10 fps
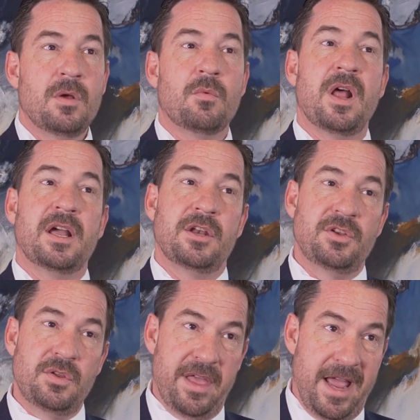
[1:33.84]
We're not going
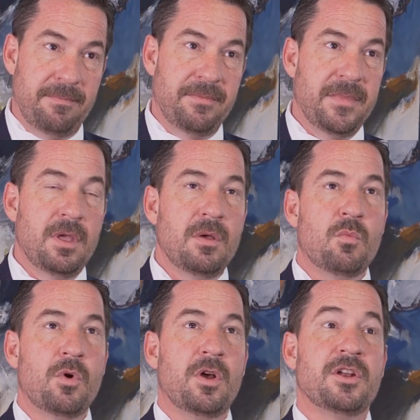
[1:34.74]
to do that.
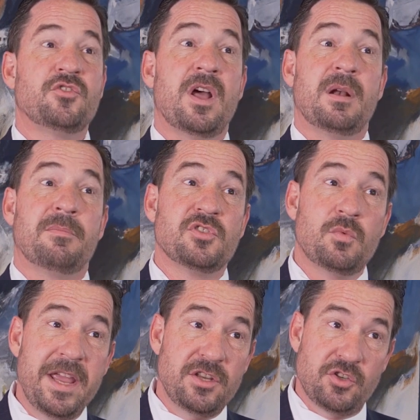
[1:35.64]
We're going to try to
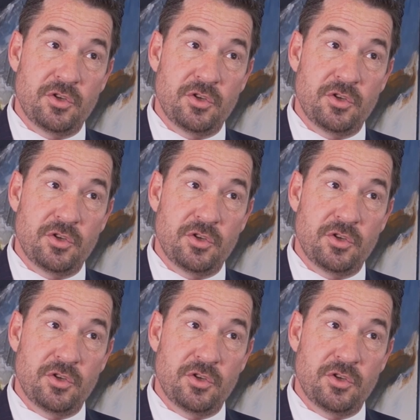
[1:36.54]
persuade